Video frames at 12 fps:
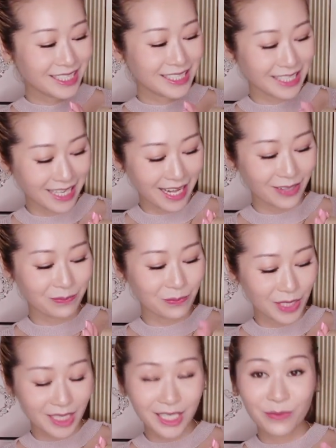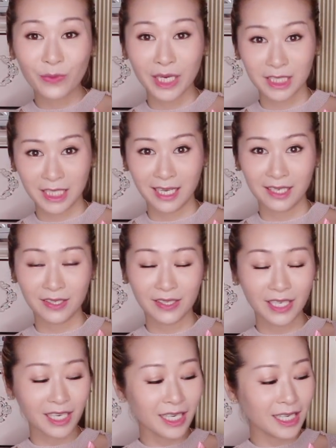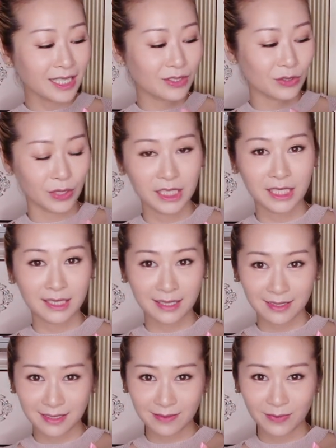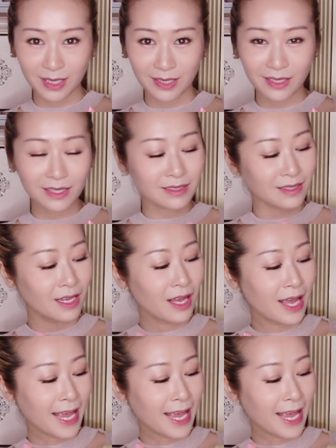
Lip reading: Chanel mini rectangular in 20 centimeters,